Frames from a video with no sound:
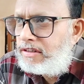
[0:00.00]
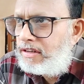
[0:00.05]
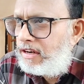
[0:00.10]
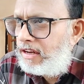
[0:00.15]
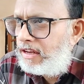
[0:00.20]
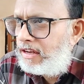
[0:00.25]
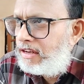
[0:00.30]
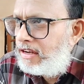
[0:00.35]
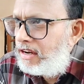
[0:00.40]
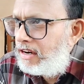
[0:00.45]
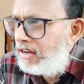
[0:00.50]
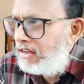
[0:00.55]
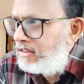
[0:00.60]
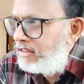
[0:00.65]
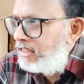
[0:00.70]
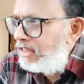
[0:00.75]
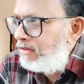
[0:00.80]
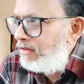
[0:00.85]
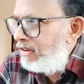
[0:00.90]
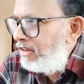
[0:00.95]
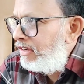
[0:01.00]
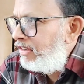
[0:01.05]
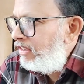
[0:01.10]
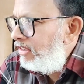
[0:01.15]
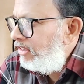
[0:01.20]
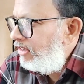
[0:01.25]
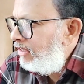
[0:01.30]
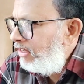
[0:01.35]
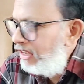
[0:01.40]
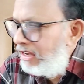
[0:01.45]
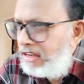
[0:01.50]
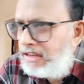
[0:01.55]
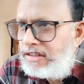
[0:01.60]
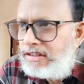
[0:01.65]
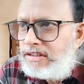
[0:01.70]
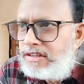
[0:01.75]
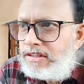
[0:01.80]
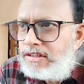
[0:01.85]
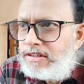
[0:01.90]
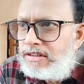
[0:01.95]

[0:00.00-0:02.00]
like class 7, 8,